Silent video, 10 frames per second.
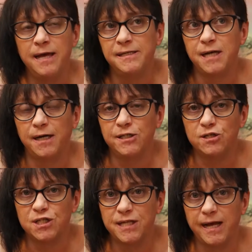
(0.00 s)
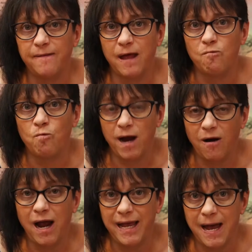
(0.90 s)
to understand that
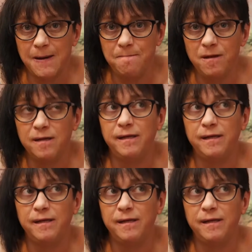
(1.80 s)
where I am